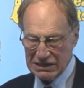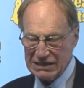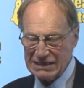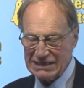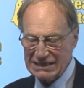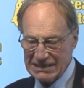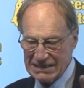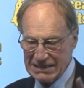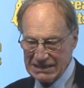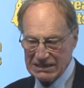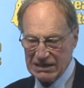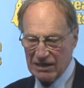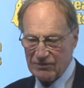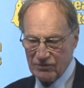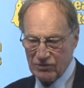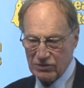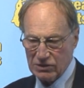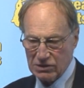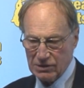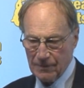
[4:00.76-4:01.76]
and
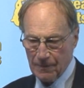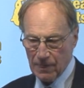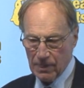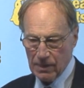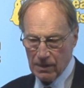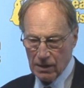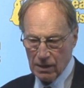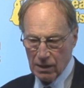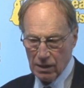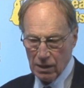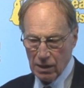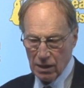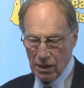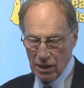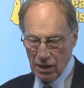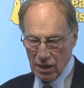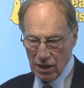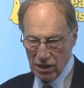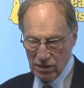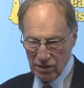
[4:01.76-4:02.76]
suffered
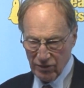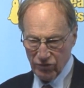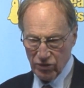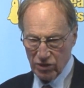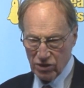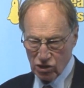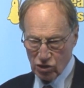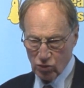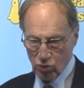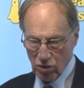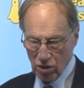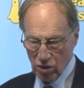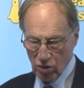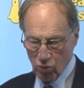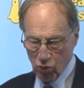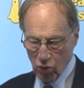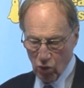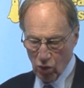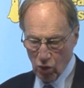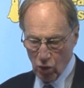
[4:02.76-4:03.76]
in the First
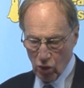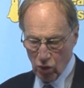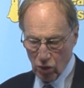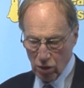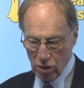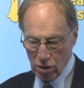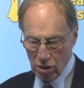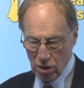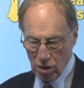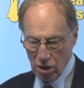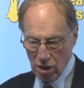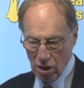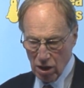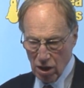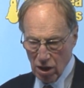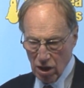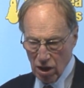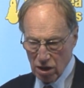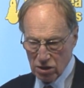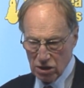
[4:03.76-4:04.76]
World War
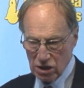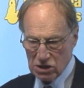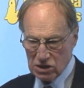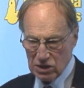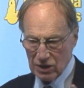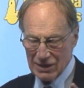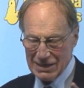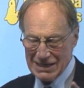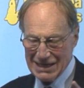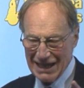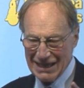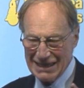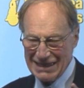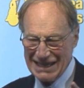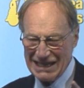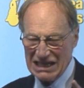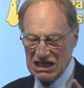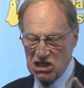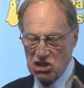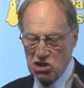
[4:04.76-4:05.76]
and had got
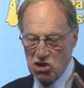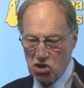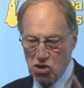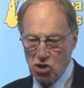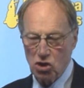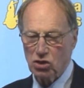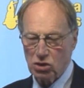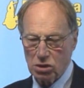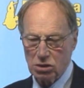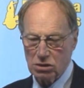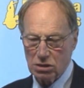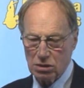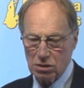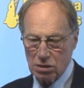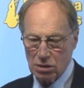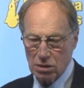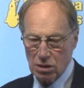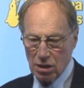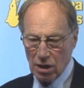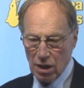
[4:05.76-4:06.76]
nothing good
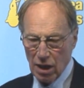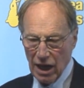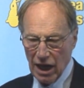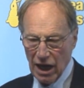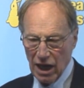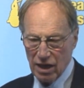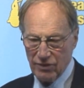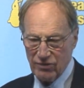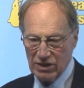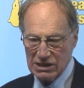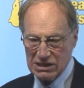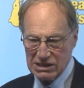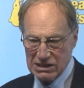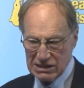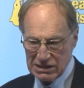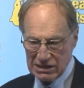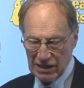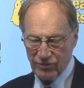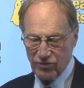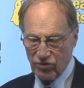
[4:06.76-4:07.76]
out of his
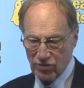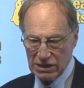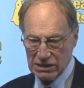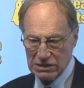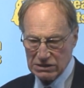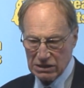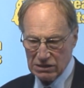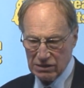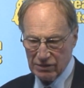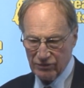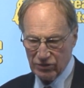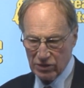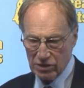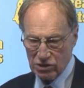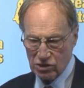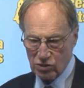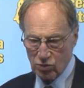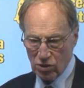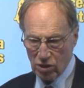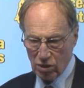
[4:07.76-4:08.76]
sufferings in the
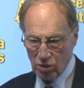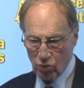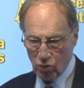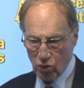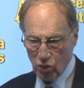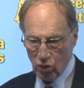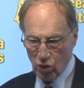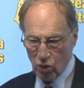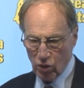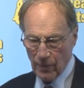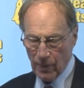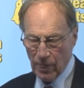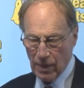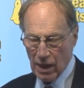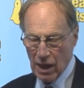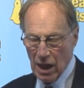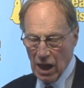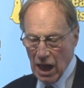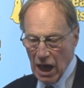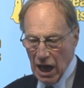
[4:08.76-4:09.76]
First World War,
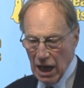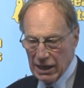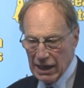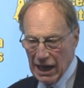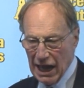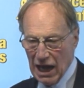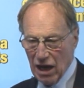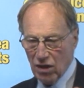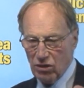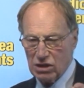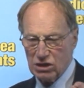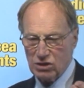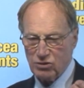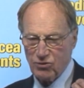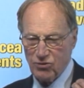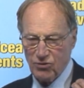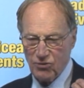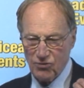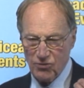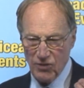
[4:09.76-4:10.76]
and how
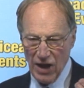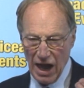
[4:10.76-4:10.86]
his